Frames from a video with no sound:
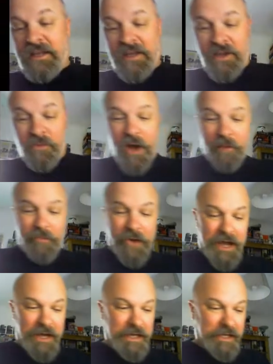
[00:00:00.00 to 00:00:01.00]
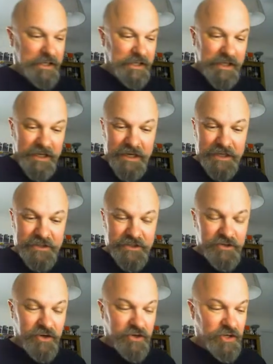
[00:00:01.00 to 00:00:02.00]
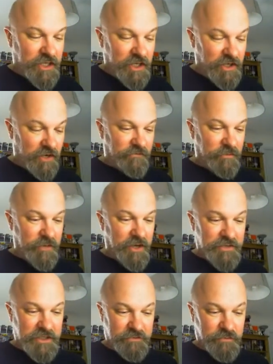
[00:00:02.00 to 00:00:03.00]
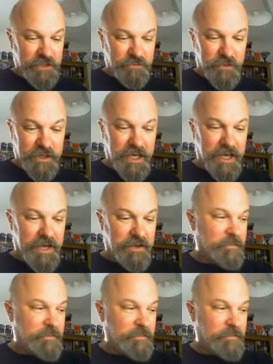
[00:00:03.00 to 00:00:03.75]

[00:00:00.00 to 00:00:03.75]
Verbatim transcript: Well, Brett, it's not looking good for me on this this one here.